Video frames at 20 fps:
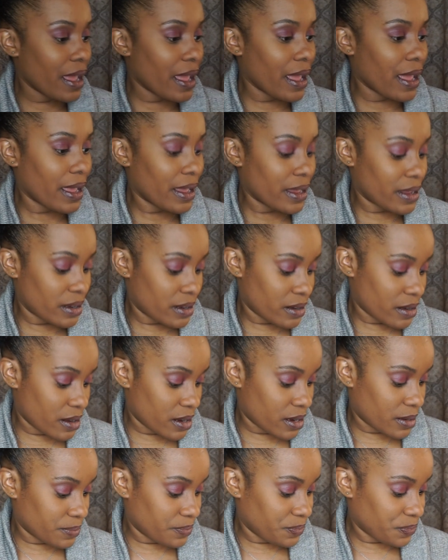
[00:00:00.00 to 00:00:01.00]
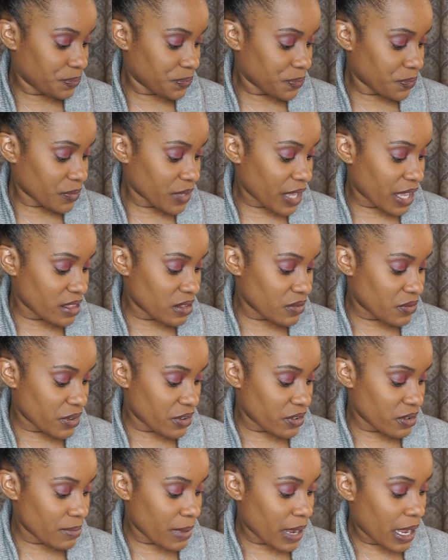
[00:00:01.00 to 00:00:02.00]
And um, at the
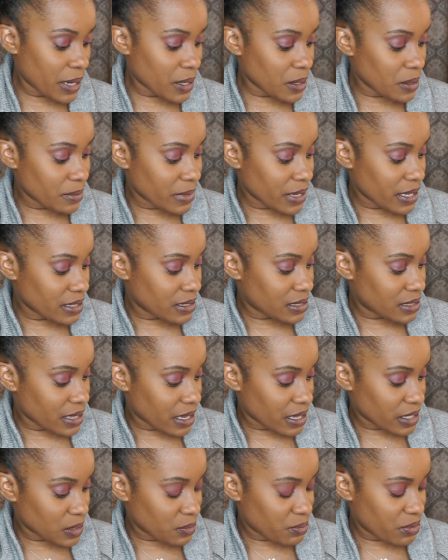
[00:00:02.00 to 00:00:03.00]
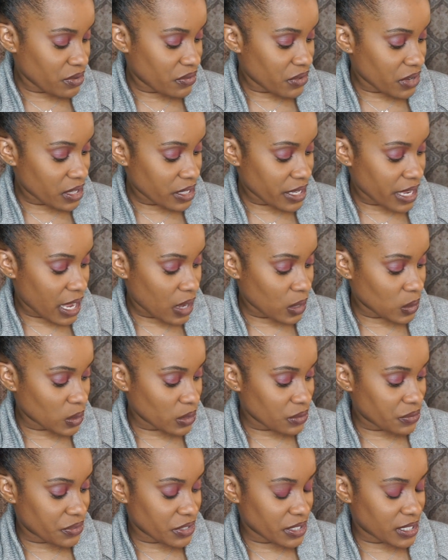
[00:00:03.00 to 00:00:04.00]
very bottom, it says prevailing
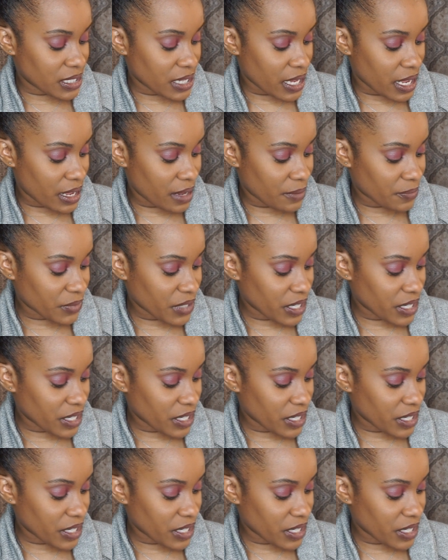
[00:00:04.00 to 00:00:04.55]
outlook for today.